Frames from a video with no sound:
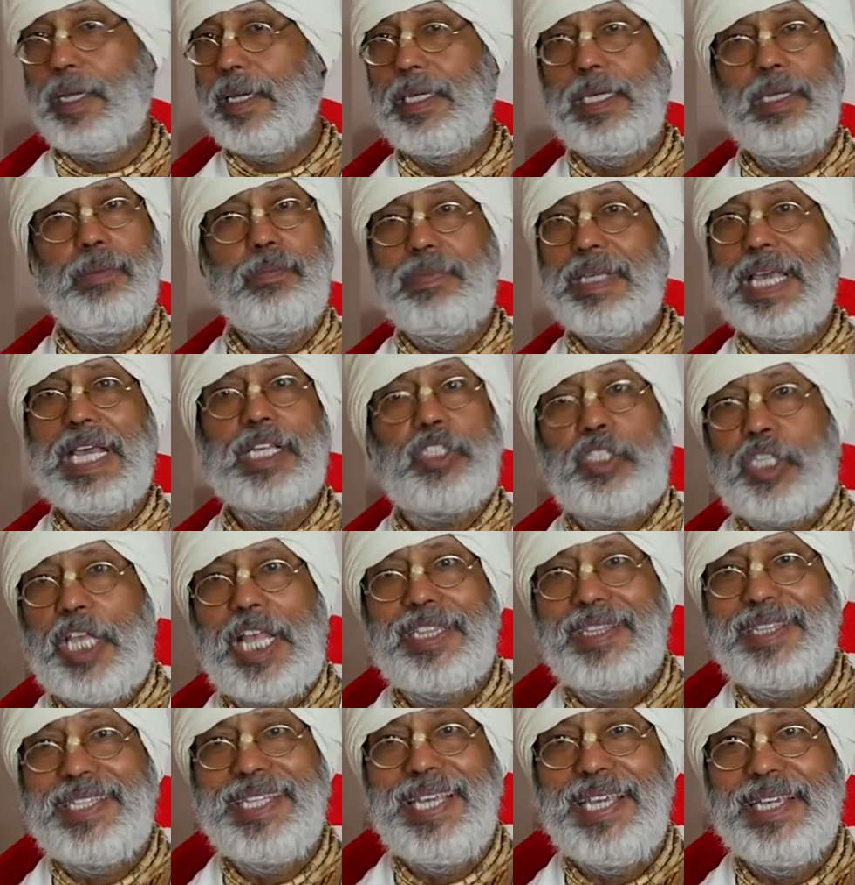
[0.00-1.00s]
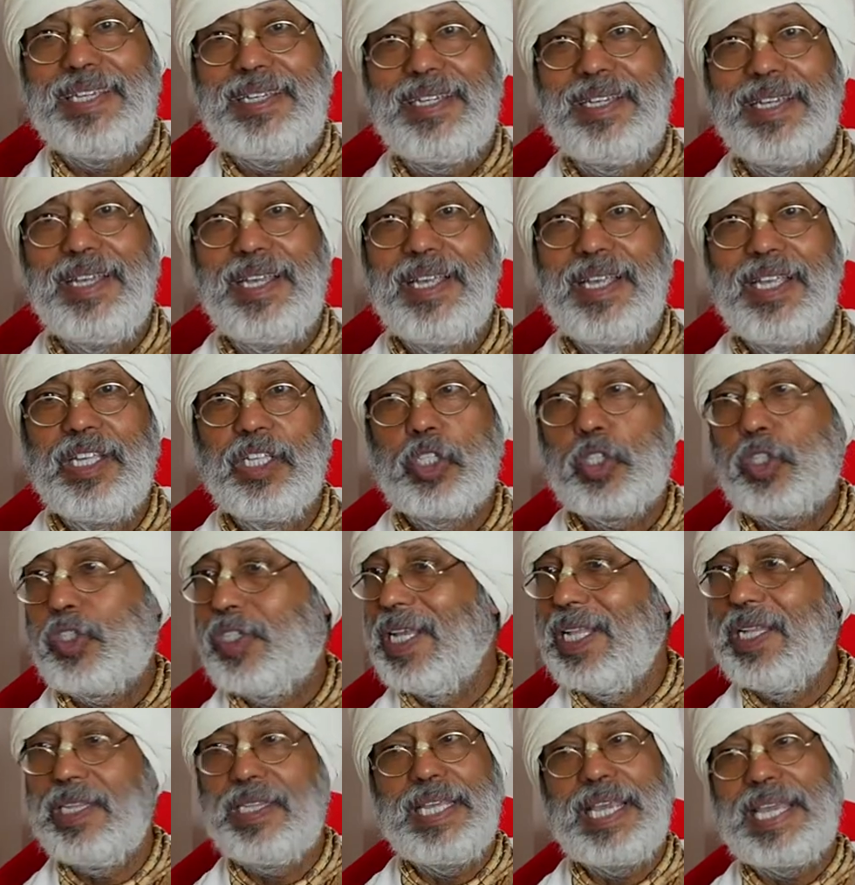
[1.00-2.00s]
If they are sattvic,
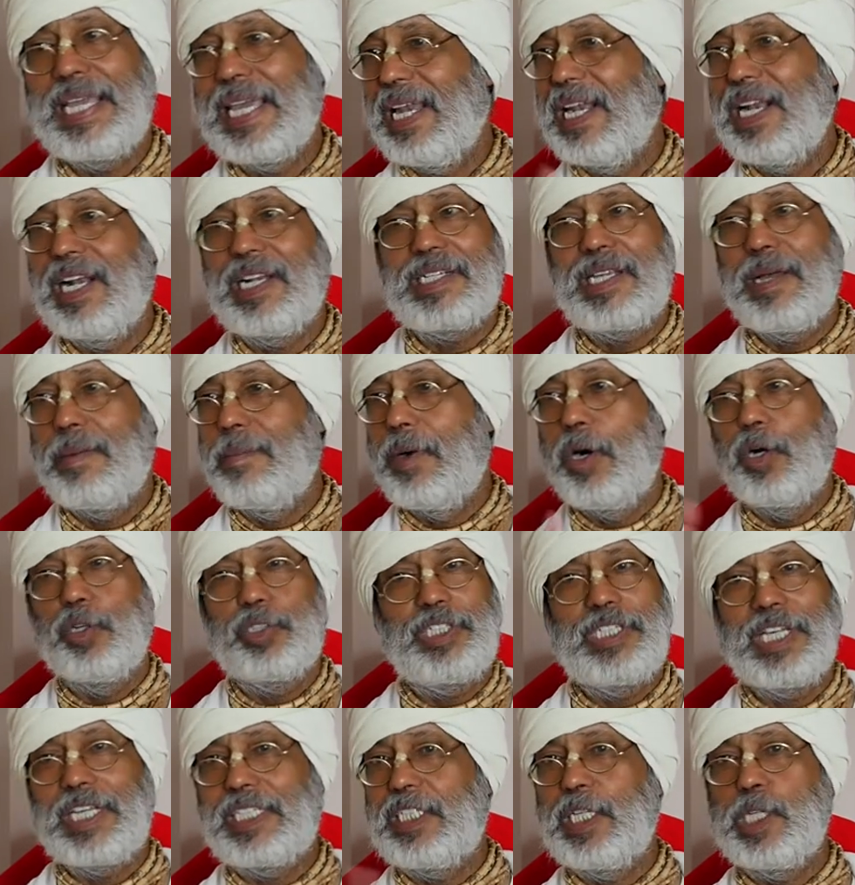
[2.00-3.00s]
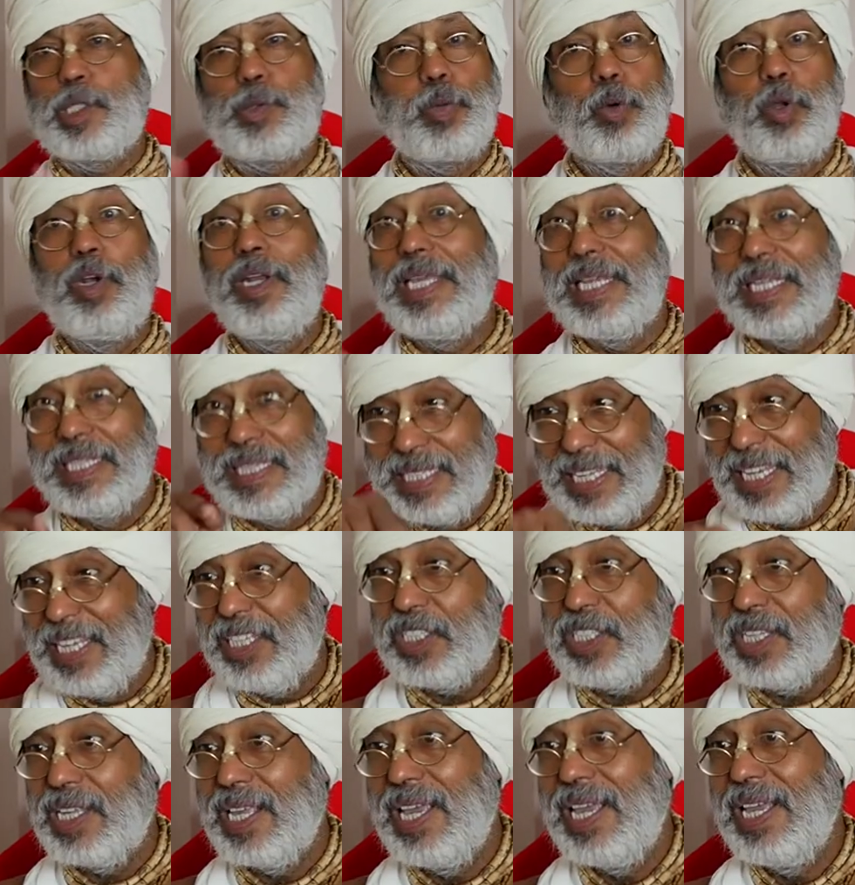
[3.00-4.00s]
still they cannot come out successful in
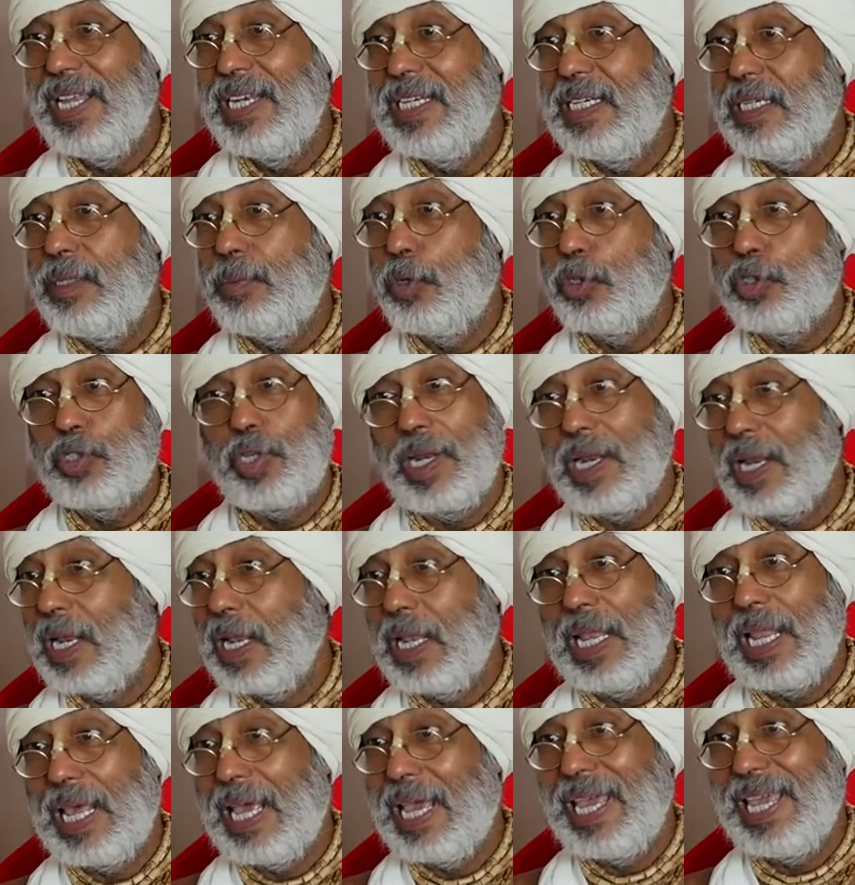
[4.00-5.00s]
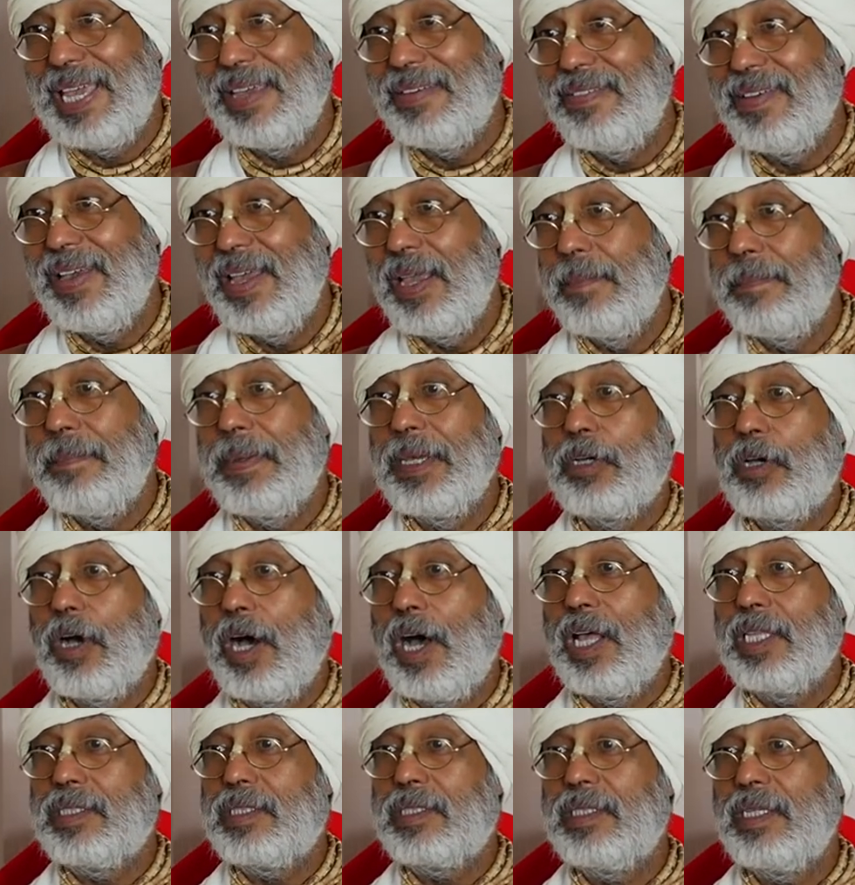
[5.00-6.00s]
this devotional life.
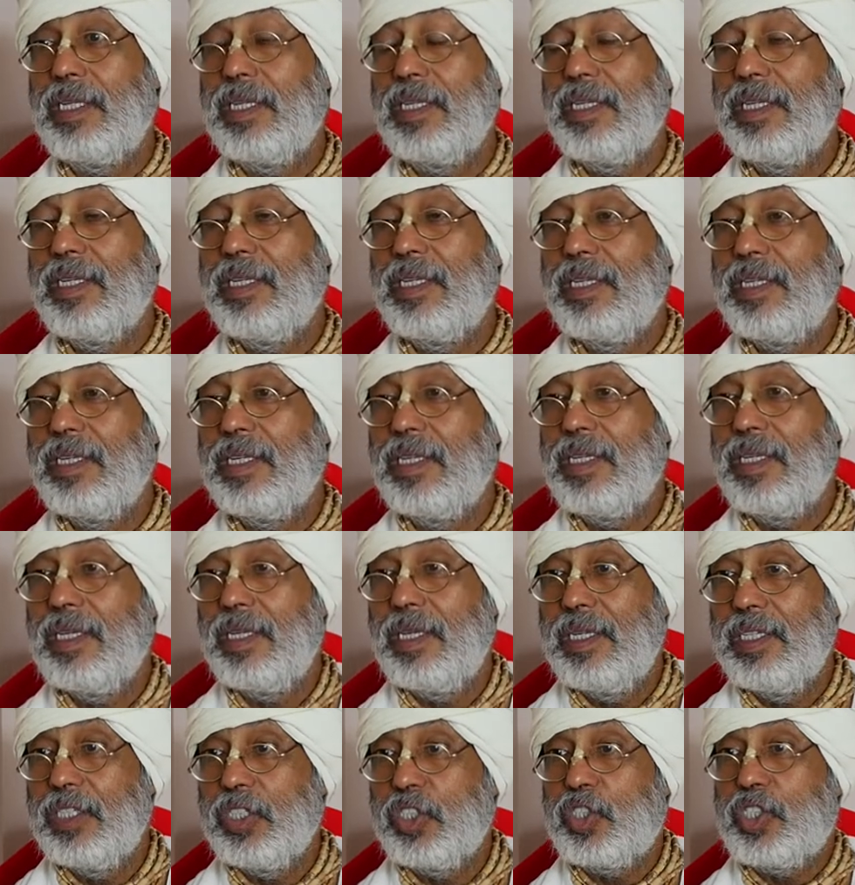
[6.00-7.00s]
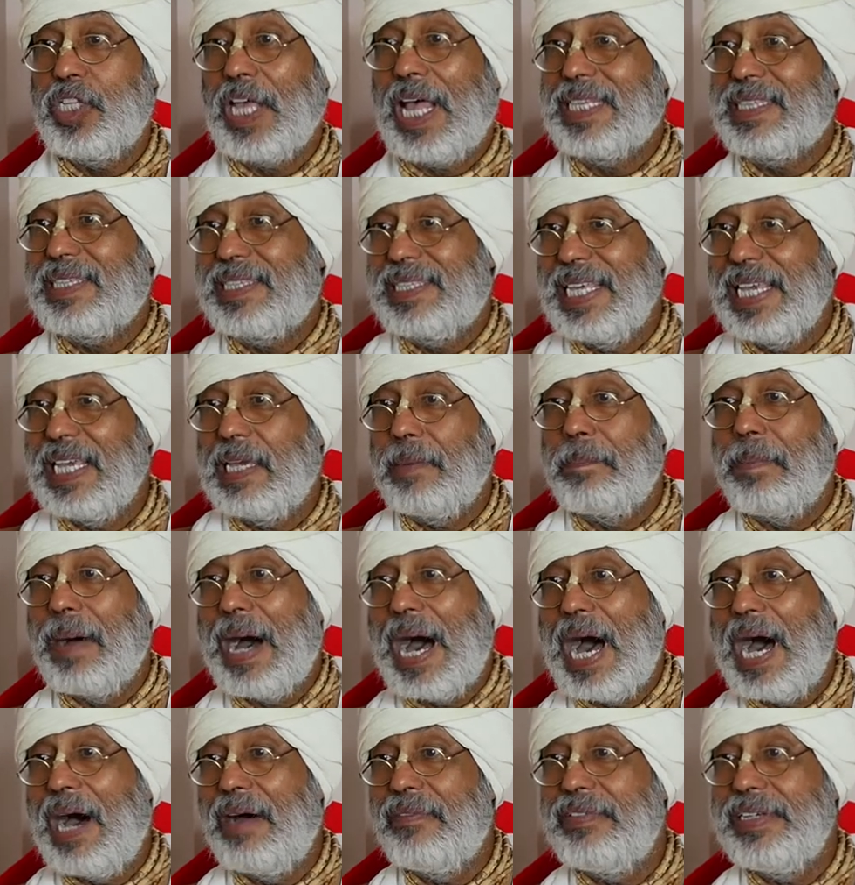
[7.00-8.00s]
Because sattvic
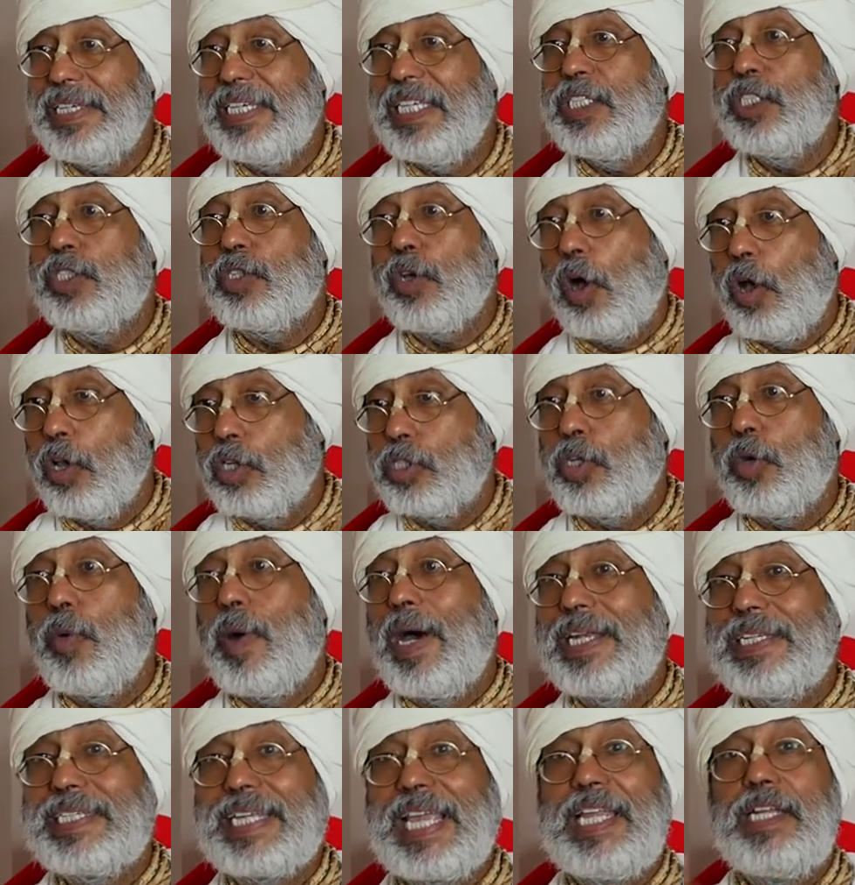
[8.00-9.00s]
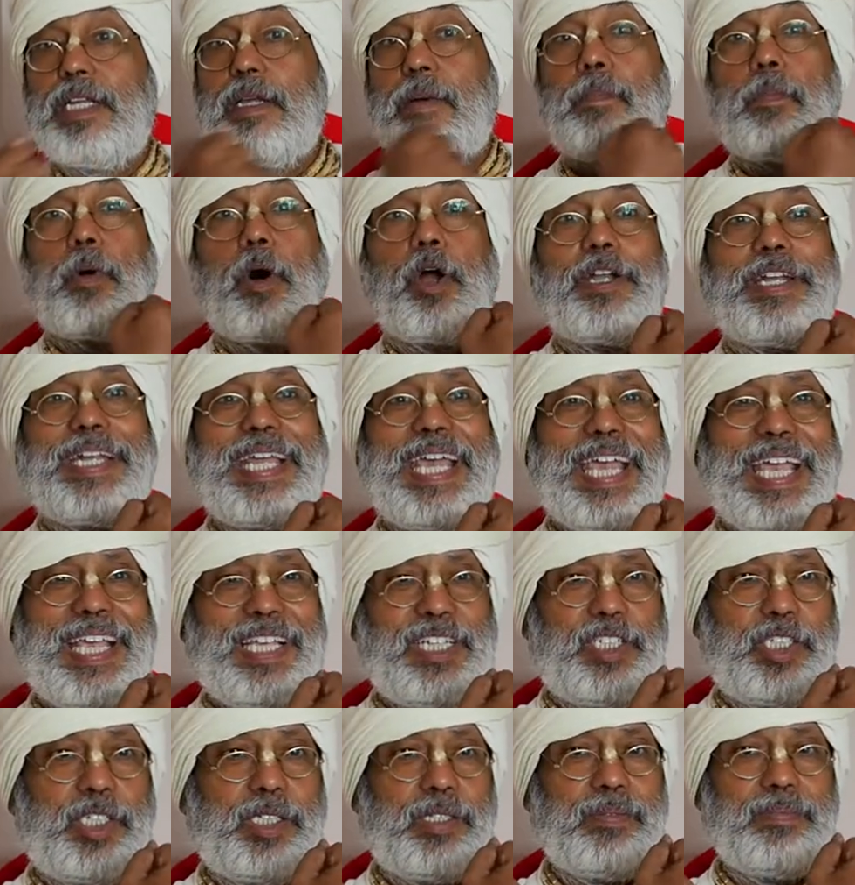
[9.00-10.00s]
bhav is also one kind of
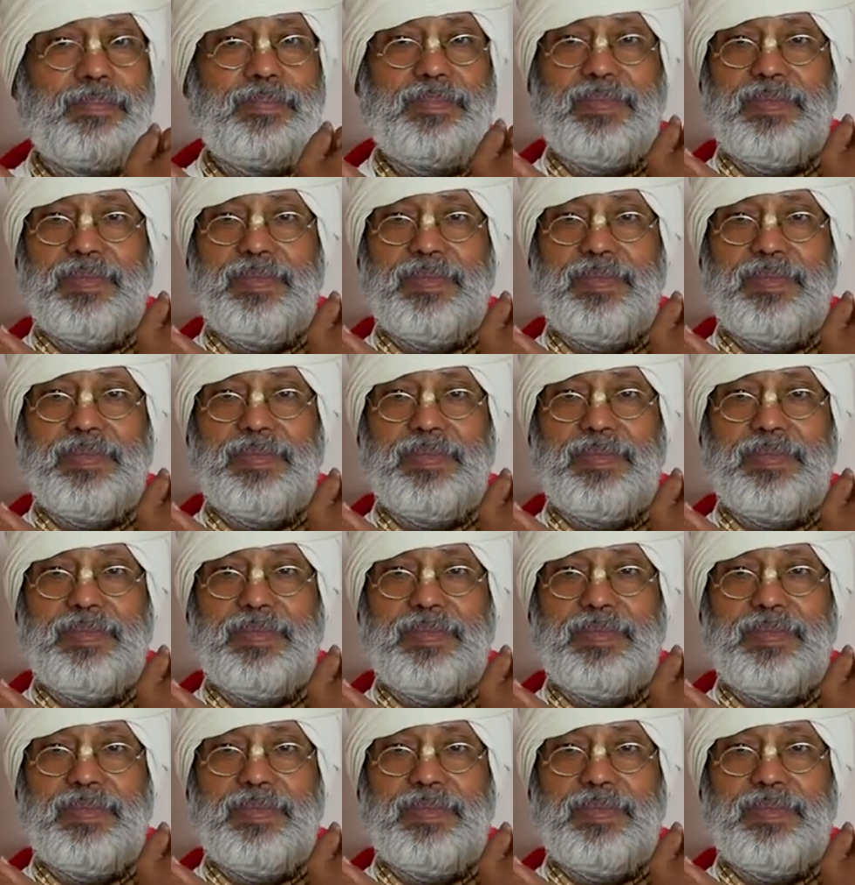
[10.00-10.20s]
bondage.